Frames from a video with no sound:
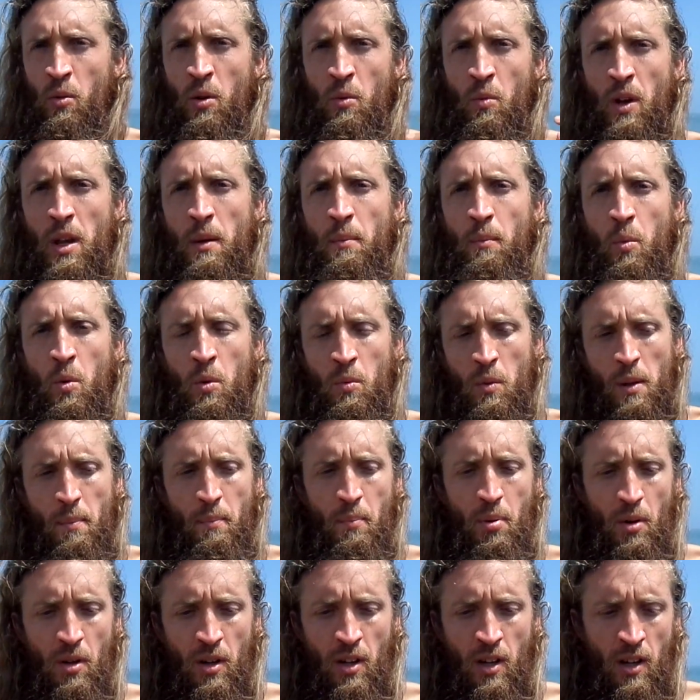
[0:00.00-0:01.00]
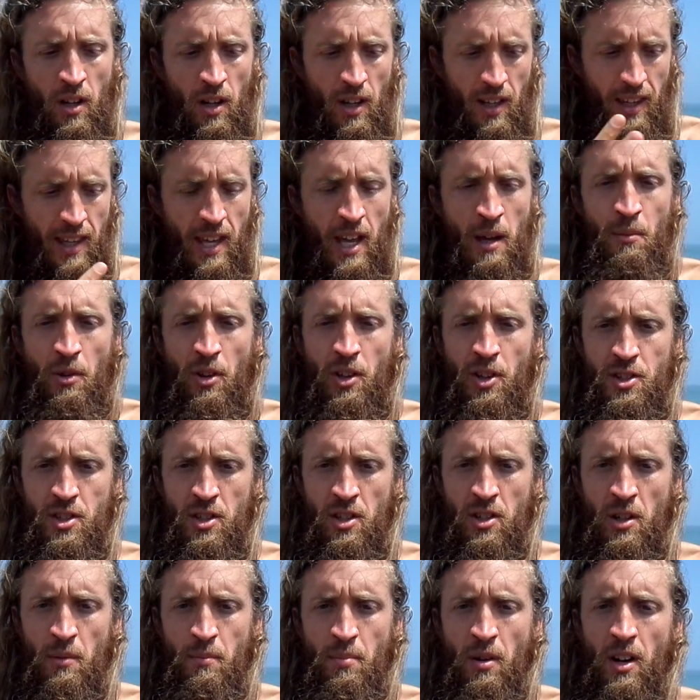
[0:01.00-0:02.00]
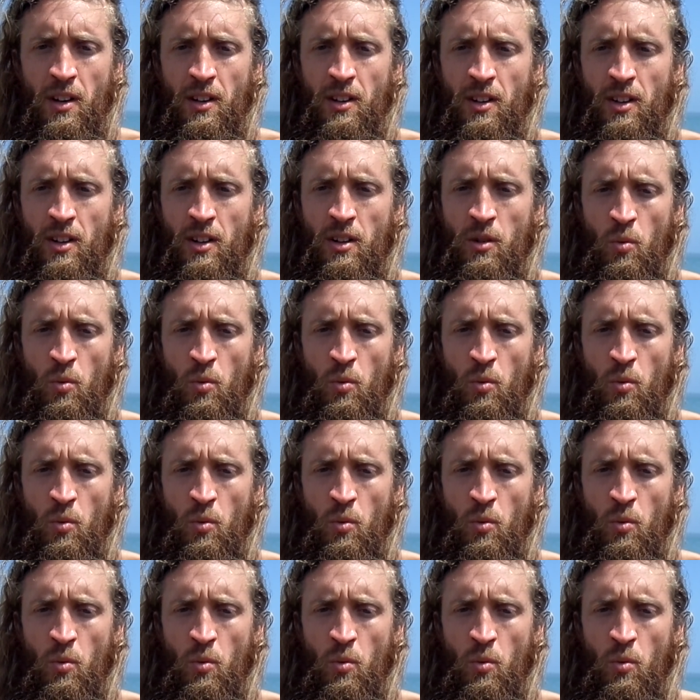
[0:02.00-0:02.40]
When we when we put on like chemicals on our body,